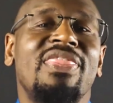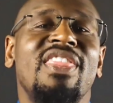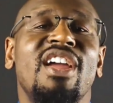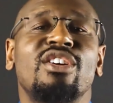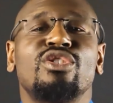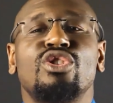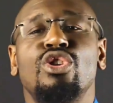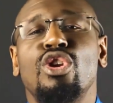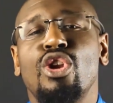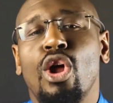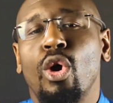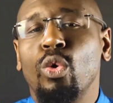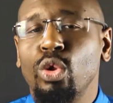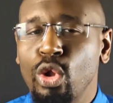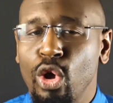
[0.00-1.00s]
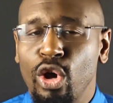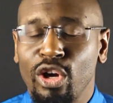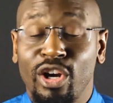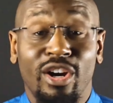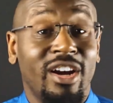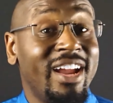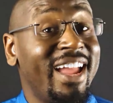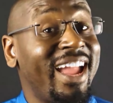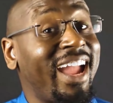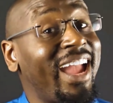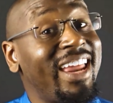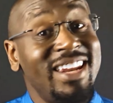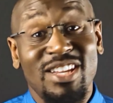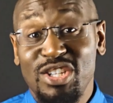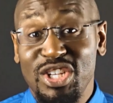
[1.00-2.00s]
when there's no longer
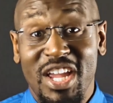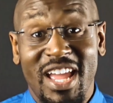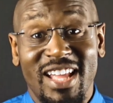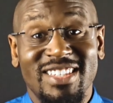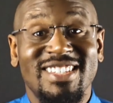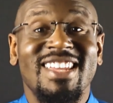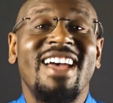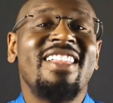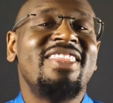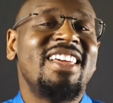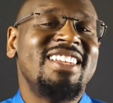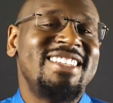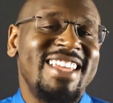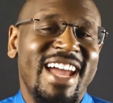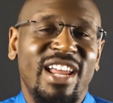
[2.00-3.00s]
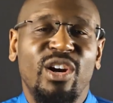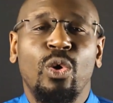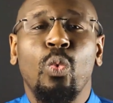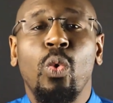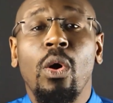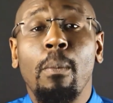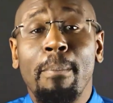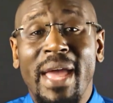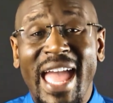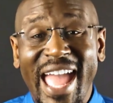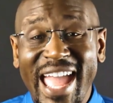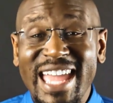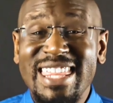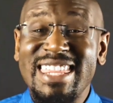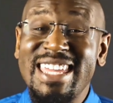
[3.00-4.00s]
any chance the debtor will
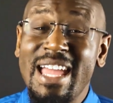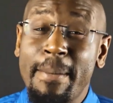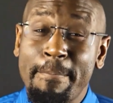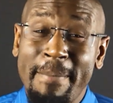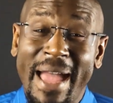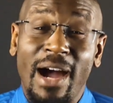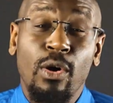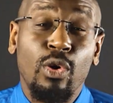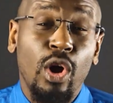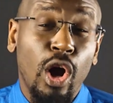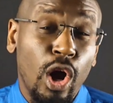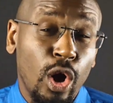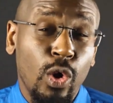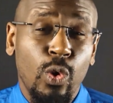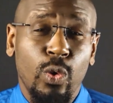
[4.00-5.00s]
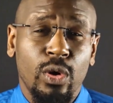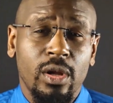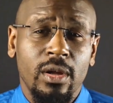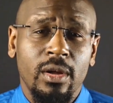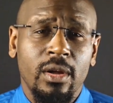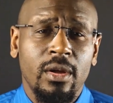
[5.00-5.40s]
pay the amount owed.